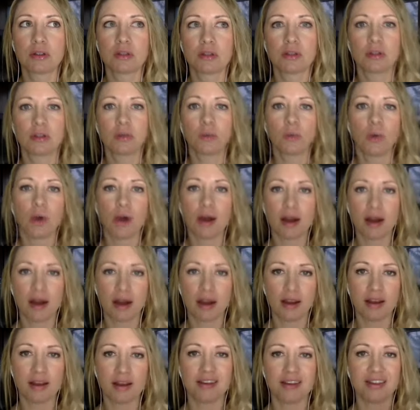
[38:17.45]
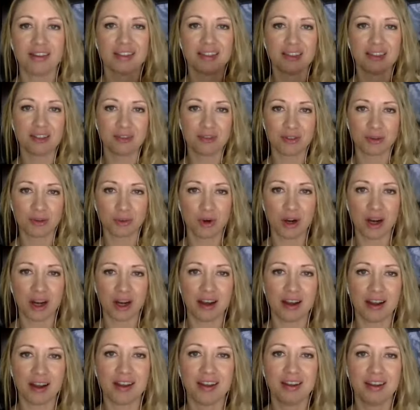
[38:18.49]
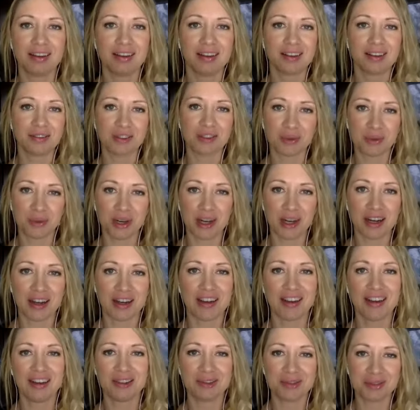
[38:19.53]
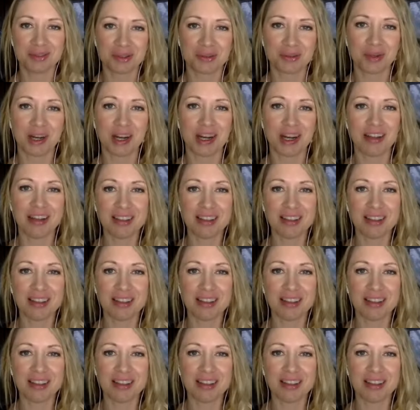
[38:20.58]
the why of the why of the why of the why,